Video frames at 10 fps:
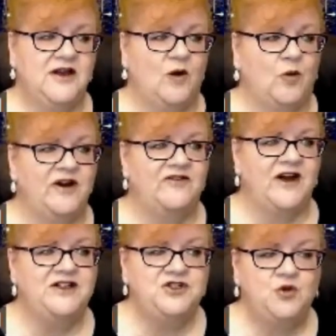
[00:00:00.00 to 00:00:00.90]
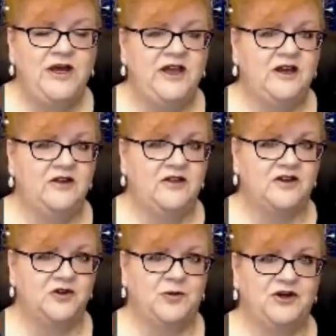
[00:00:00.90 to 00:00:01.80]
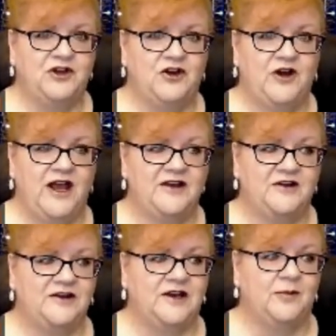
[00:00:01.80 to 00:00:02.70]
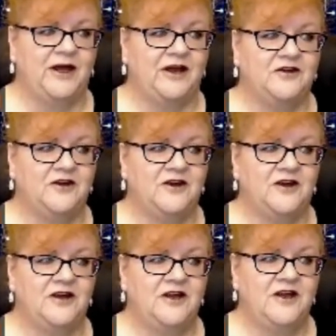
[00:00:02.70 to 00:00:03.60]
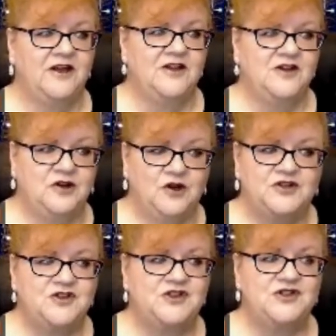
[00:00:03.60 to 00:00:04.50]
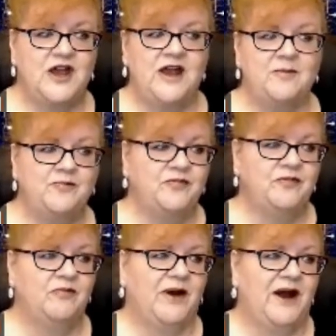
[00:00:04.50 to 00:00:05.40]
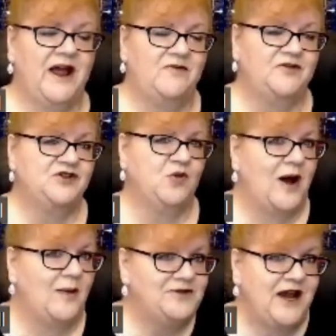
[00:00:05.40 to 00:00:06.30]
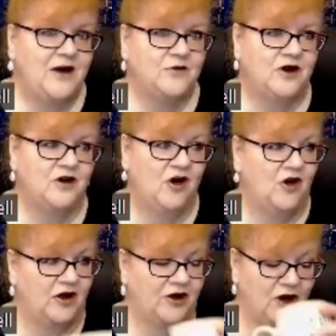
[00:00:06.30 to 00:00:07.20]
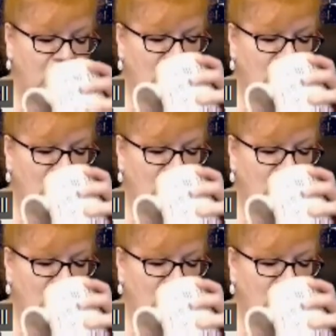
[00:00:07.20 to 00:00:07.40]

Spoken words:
Now, what if I tweak this particular hand a little bit? Looks the same, but I have swapped out a card.